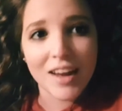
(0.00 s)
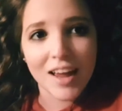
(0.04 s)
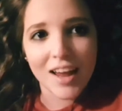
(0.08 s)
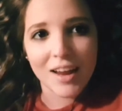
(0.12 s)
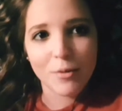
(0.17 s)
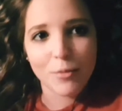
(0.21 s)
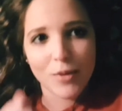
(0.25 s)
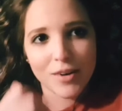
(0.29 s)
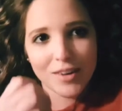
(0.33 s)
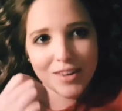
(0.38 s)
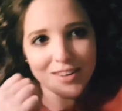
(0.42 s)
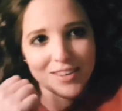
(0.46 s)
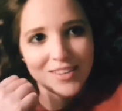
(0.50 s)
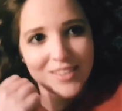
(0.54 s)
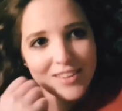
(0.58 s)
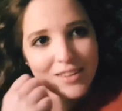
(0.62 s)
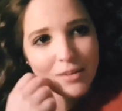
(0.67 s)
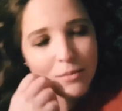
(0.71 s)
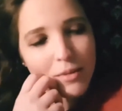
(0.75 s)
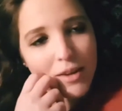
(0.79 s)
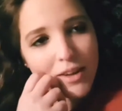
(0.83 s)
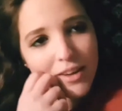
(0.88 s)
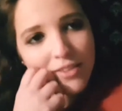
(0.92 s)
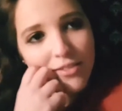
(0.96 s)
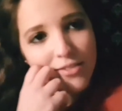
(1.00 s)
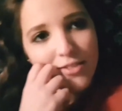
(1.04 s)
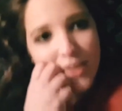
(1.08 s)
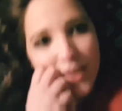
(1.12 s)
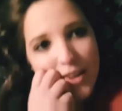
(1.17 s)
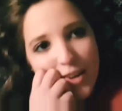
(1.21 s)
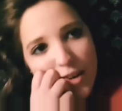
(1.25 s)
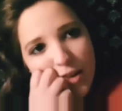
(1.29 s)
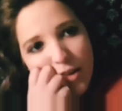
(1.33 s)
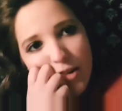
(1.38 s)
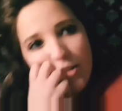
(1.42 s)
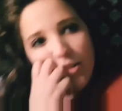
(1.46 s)
I wanted to make a
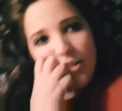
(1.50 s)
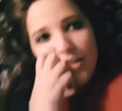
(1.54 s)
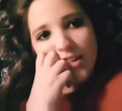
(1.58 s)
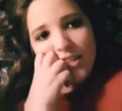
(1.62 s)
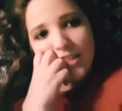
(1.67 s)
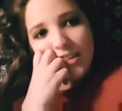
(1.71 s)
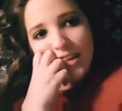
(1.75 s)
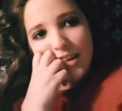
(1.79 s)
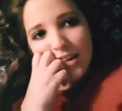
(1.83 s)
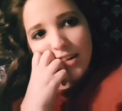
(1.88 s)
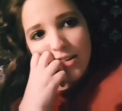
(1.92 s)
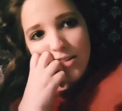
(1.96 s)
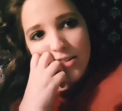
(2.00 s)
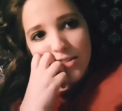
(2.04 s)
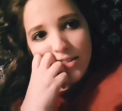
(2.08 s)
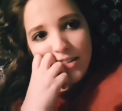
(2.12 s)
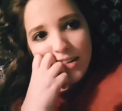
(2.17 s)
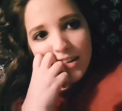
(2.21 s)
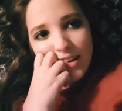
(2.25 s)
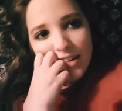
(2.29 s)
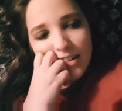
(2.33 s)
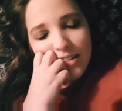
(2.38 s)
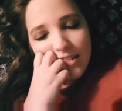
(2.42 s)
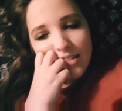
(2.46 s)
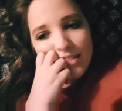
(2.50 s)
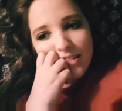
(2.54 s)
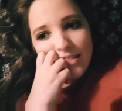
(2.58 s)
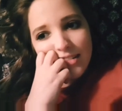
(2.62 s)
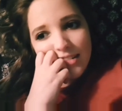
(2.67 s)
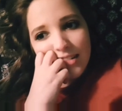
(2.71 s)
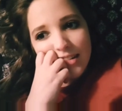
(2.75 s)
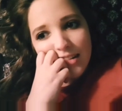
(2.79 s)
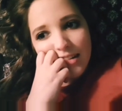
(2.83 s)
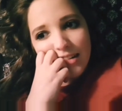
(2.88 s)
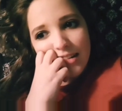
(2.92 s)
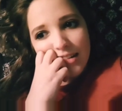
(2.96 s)
video because I don't want,
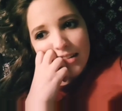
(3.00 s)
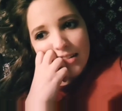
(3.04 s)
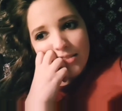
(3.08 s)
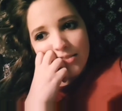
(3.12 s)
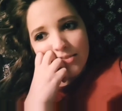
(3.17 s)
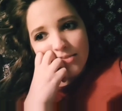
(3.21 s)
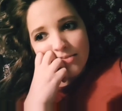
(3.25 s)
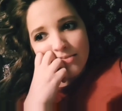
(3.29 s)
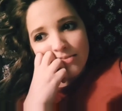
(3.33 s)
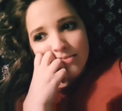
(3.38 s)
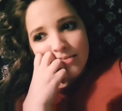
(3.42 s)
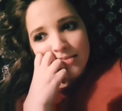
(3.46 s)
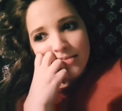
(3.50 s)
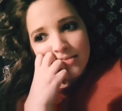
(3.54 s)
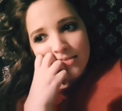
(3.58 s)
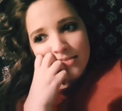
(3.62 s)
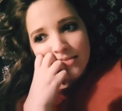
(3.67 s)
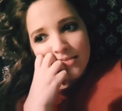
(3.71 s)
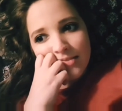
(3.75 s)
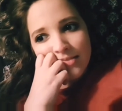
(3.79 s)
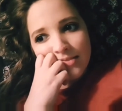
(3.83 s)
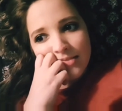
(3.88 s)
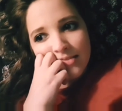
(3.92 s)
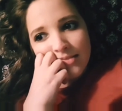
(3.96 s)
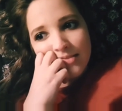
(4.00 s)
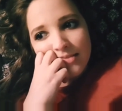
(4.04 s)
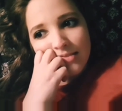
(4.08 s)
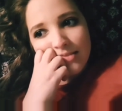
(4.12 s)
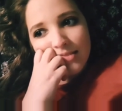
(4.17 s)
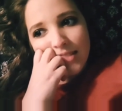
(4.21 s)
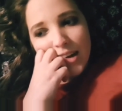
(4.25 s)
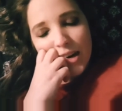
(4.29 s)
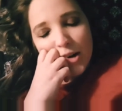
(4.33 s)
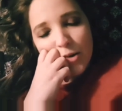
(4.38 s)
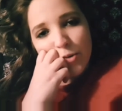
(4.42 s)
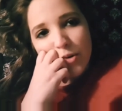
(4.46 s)
you know,
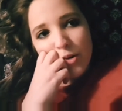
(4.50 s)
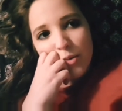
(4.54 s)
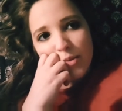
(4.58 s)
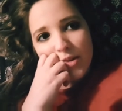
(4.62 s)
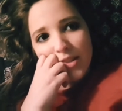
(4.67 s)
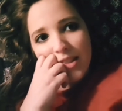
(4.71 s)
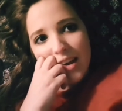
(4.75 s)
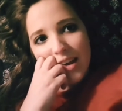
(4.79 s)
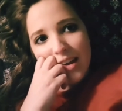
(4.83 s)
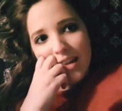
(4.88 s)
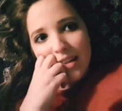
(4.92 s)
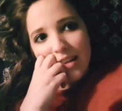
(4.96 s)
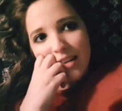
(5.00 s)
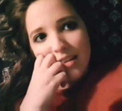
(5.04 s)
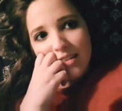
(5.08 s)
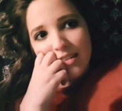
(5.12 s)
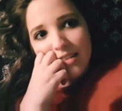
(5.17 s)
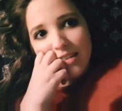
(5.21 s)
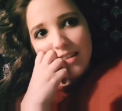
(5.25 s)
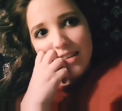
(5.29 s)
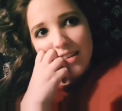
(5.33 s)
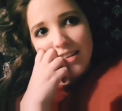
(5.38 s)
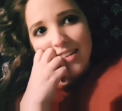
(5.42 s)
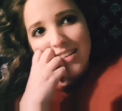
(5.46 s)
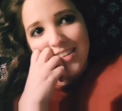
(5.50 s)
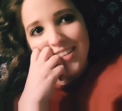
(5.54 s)
I don't want to be that lazy